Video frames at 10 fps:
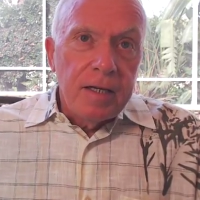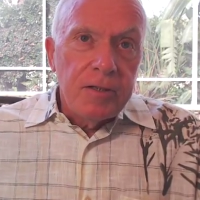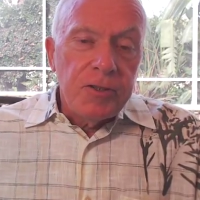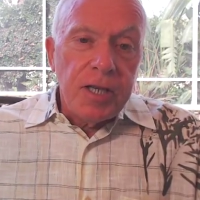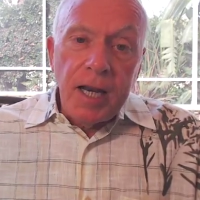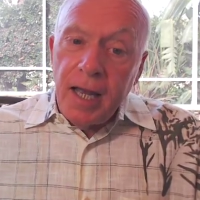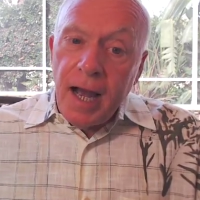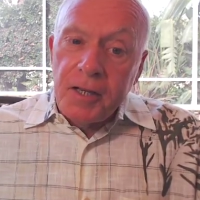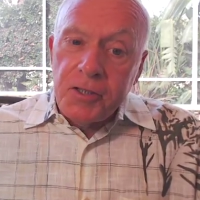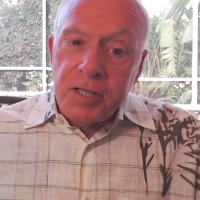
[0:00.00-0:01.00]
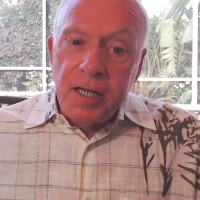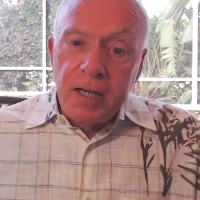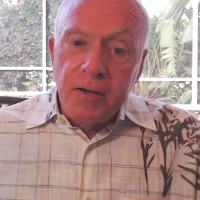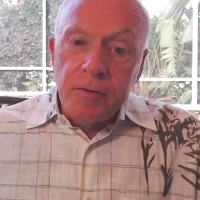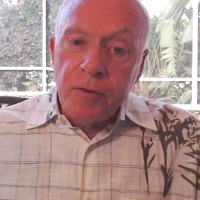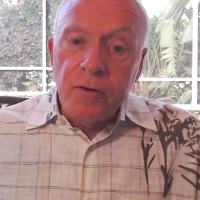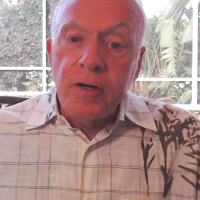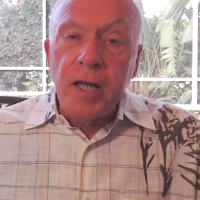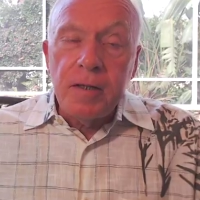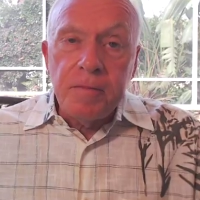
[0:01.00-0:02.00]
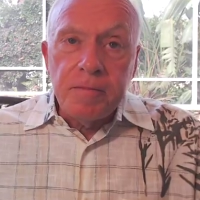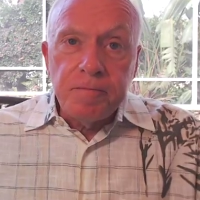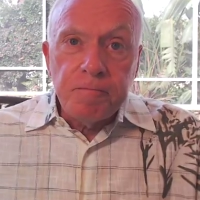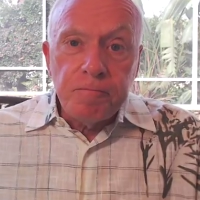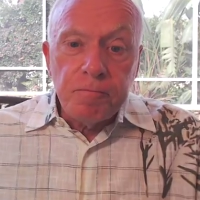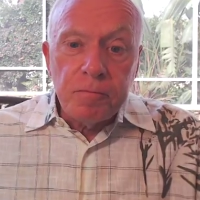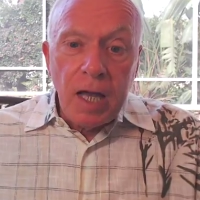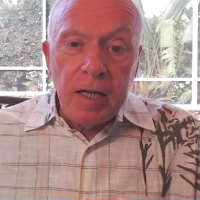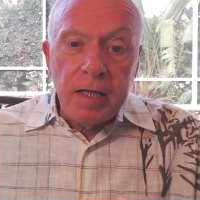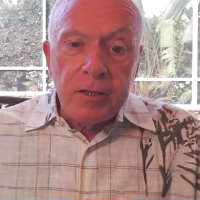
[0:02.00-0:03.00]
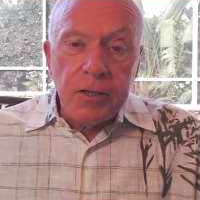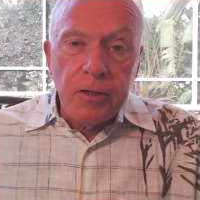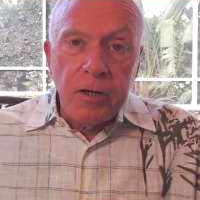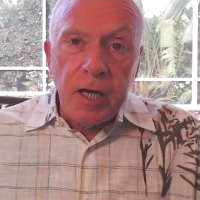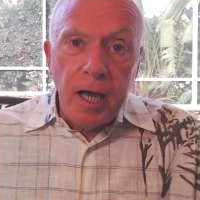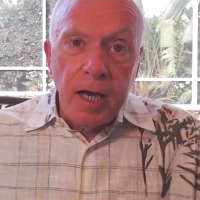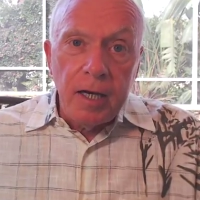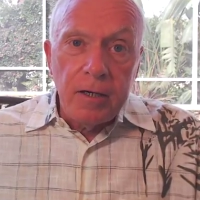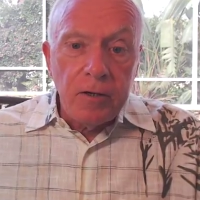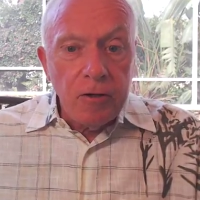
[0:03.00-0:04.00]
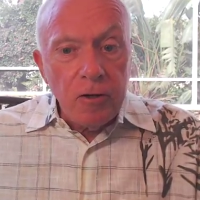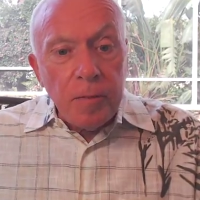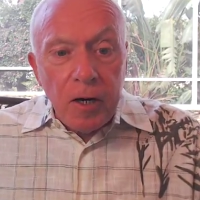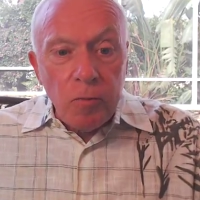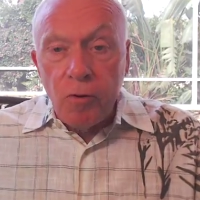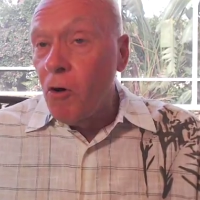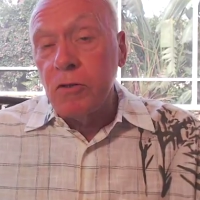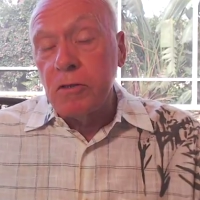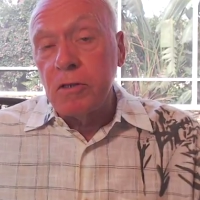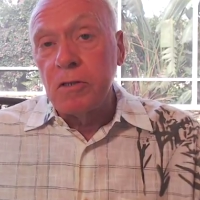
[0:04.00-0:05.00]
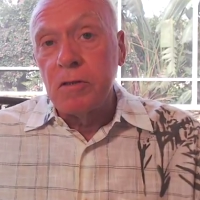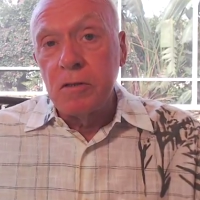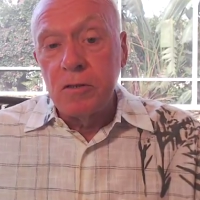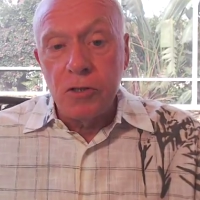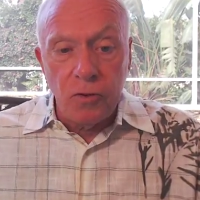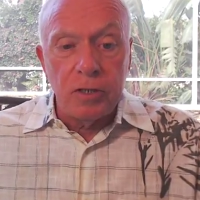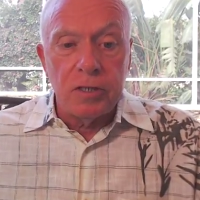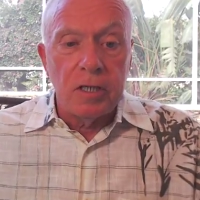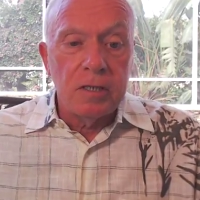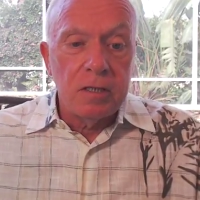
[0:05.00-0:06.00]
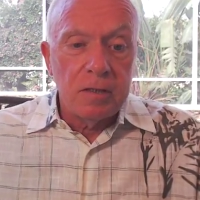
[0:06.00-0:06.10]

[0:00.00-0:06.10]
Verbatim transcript: Today I sit here in Florida as Hurricane Irma rolls towards us.